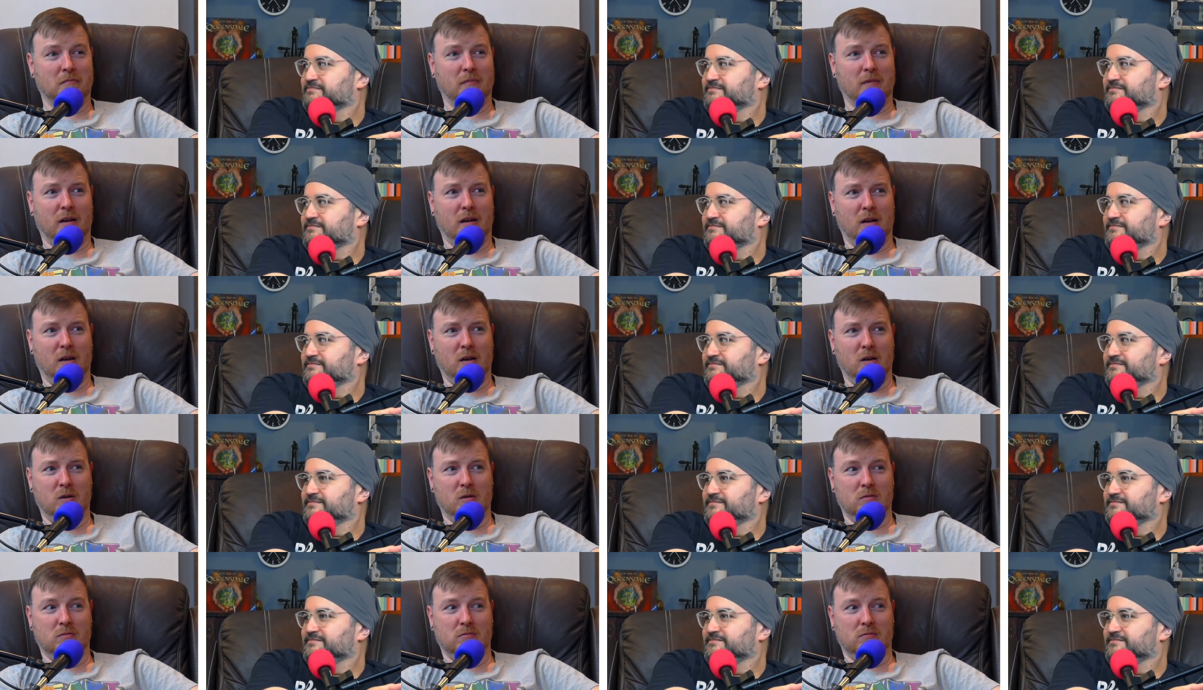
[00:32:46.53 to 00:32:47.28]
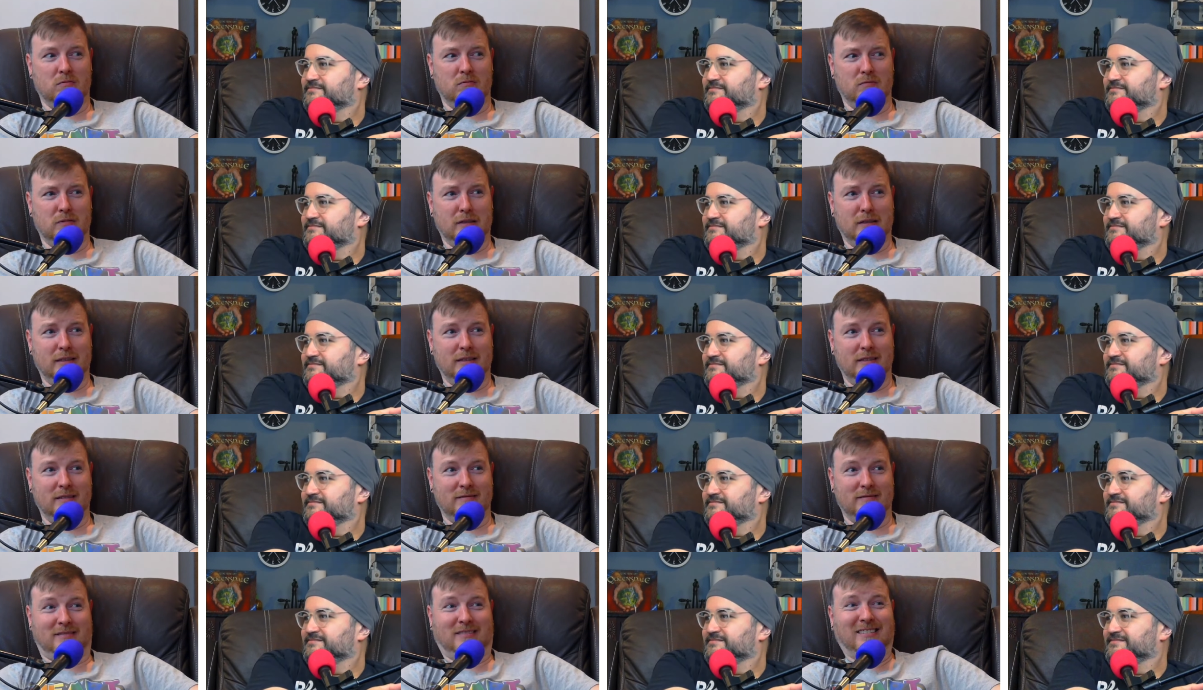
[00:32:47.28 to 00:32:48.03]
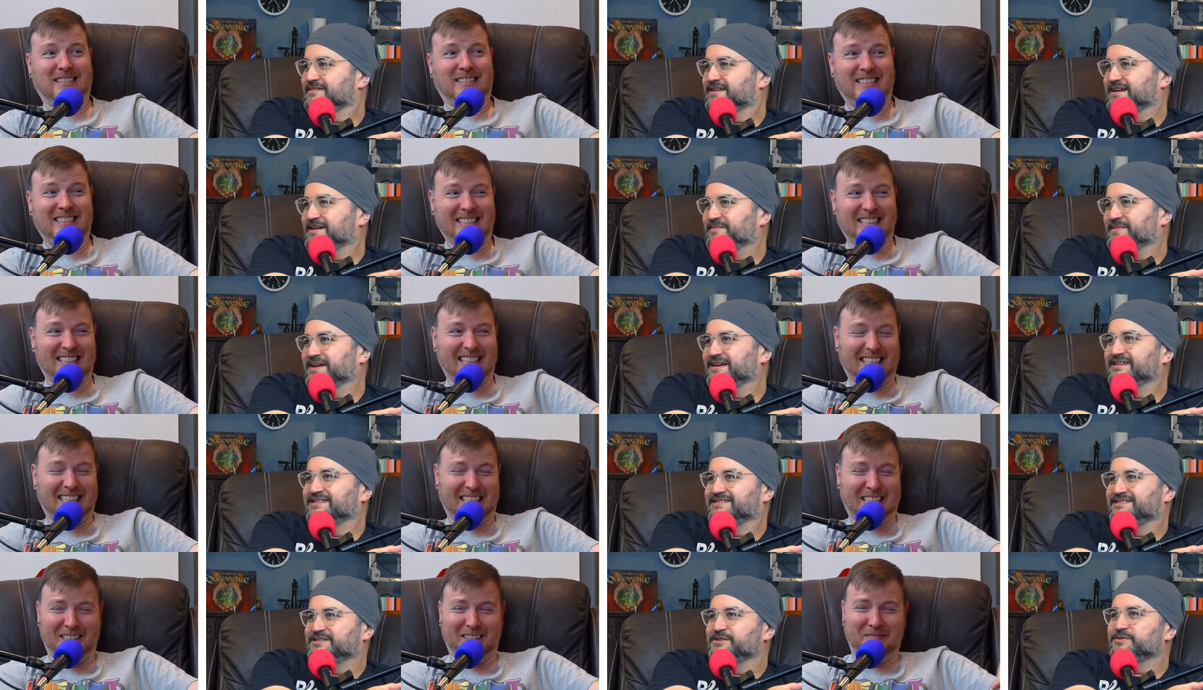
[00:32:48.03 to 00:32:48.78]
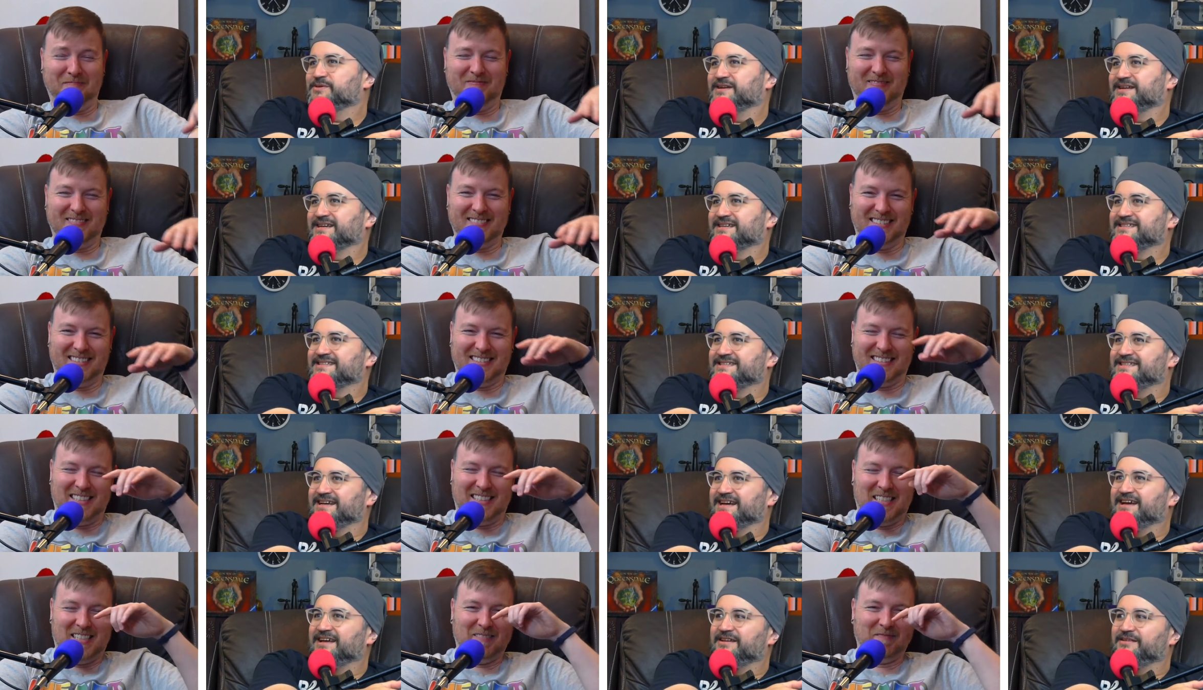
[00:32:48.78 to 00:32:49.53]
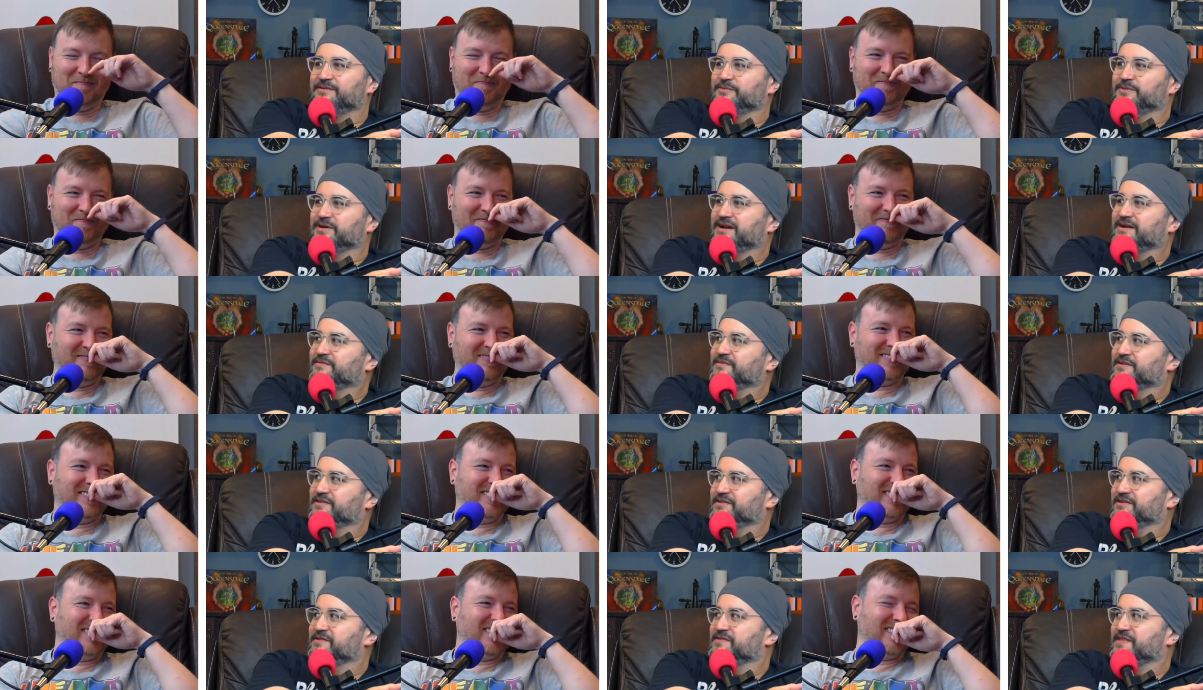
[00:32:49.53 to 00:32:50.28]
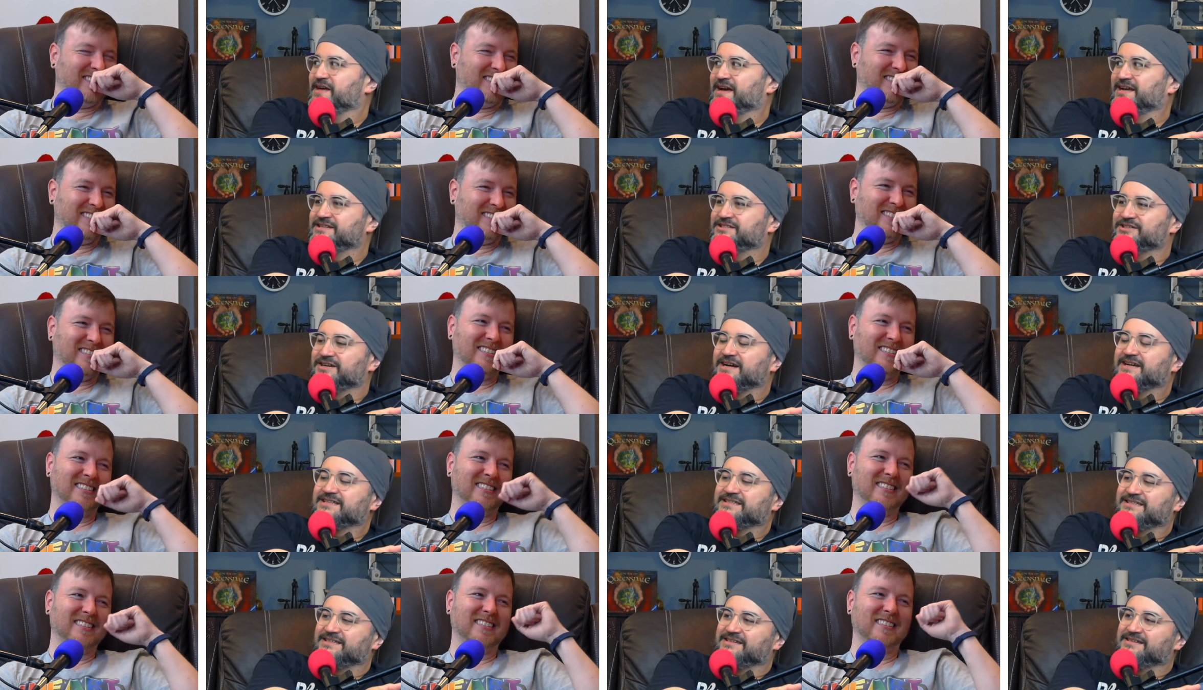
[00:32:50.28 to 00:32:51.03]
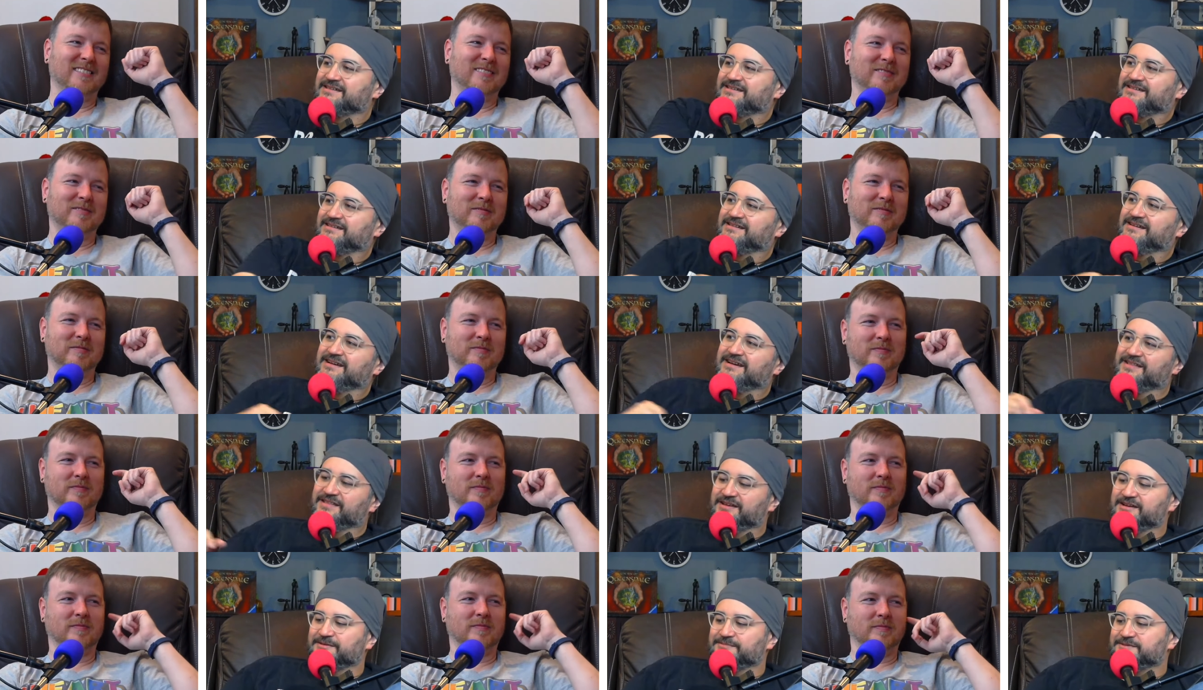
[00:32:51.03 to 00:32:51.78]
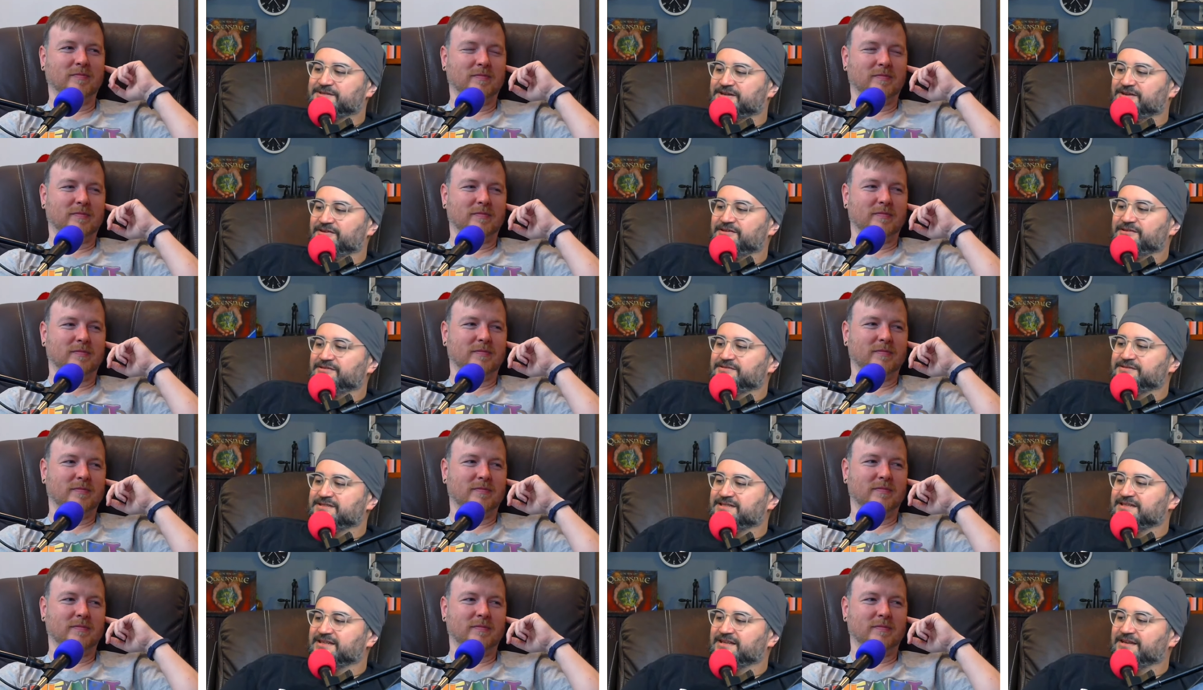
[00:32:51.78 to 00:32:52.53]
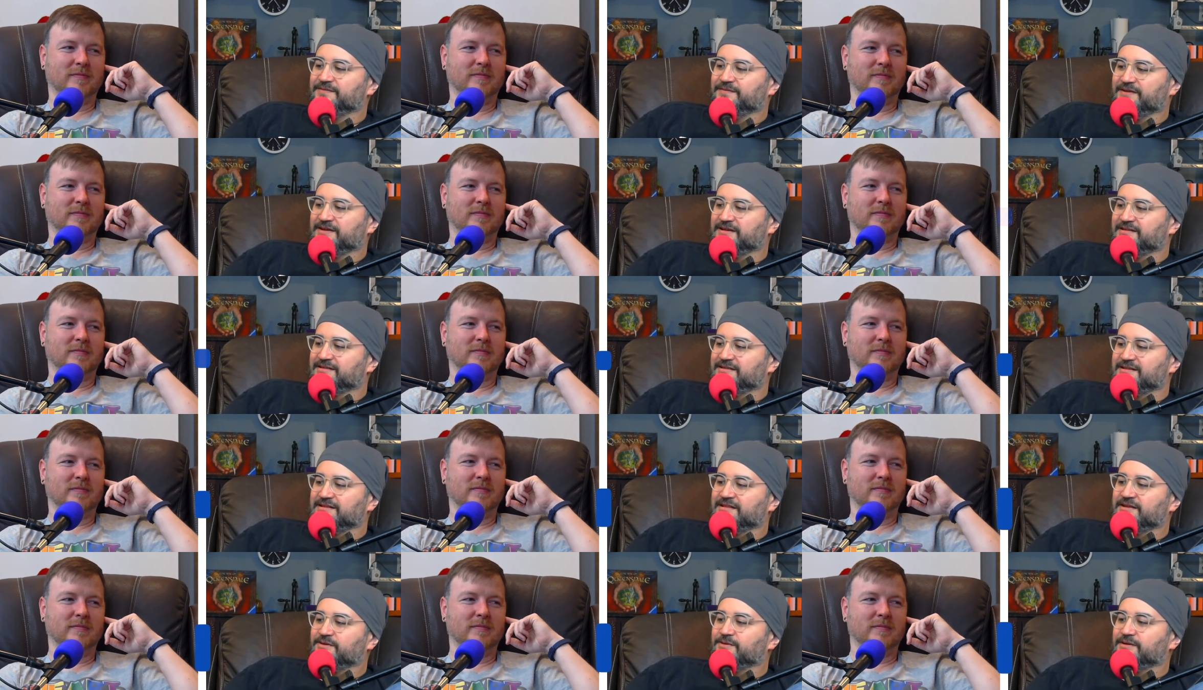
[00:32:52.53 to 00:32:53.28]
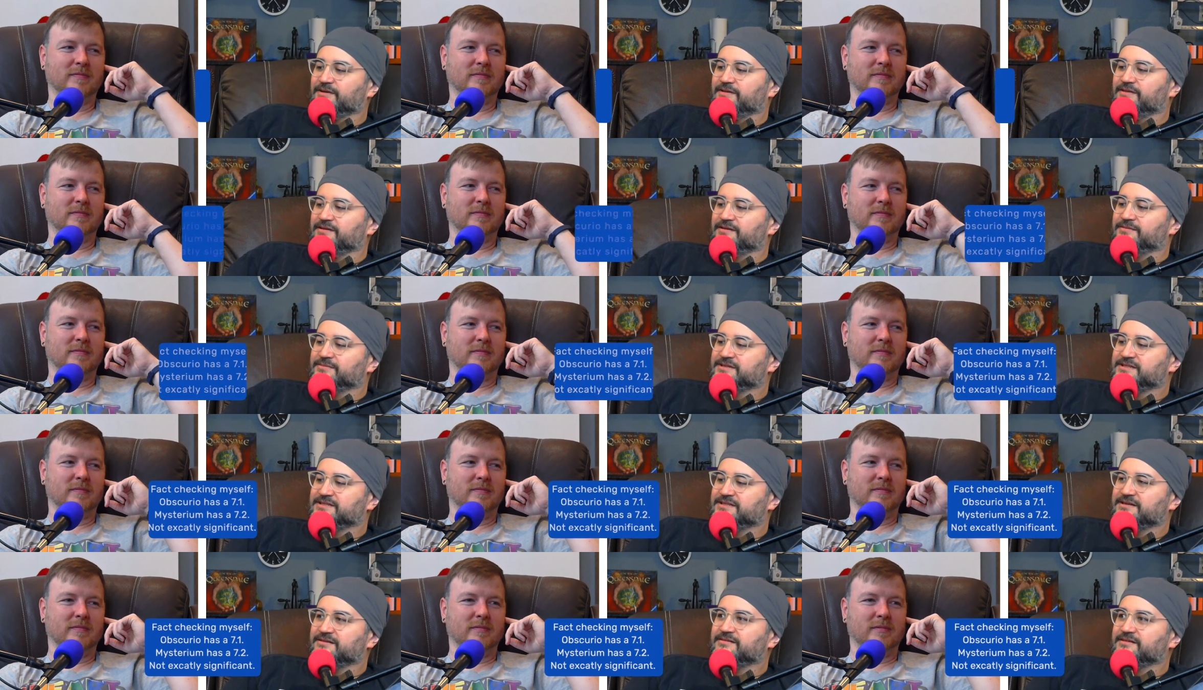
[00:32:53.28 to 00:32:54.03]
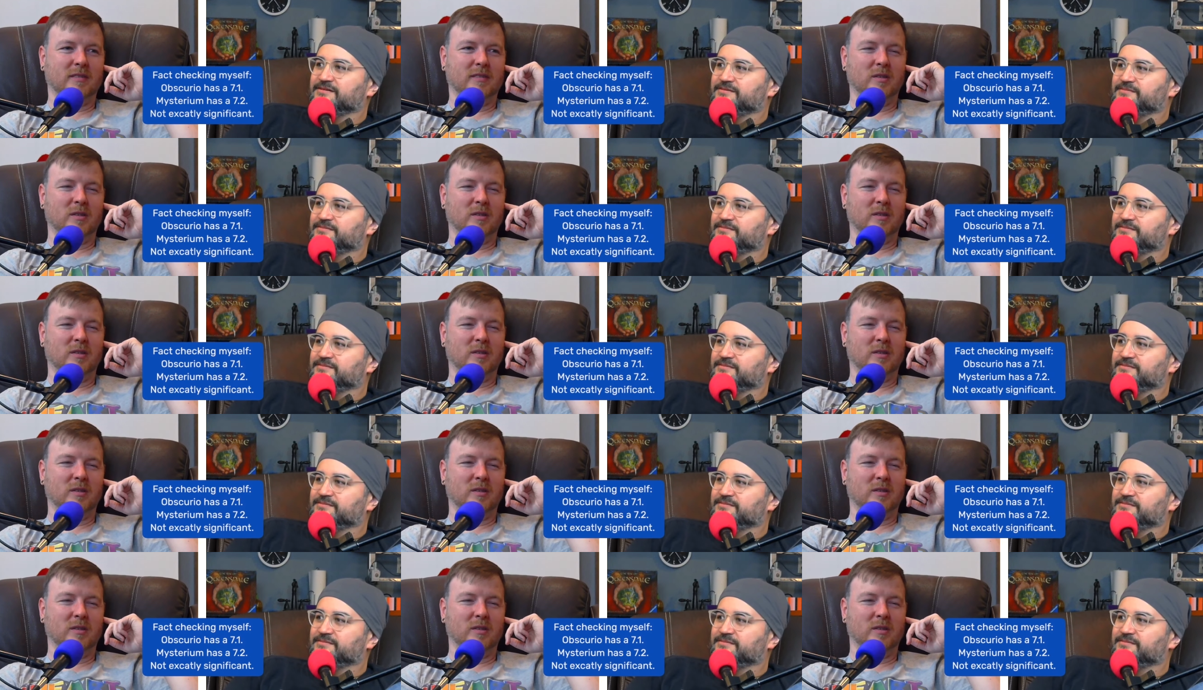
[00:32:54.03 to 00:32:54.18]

Speaker 1: Oh, really? I mean, to an extent, whenever they're that drastic... I think Obscurio is significantly lower than Mysterium.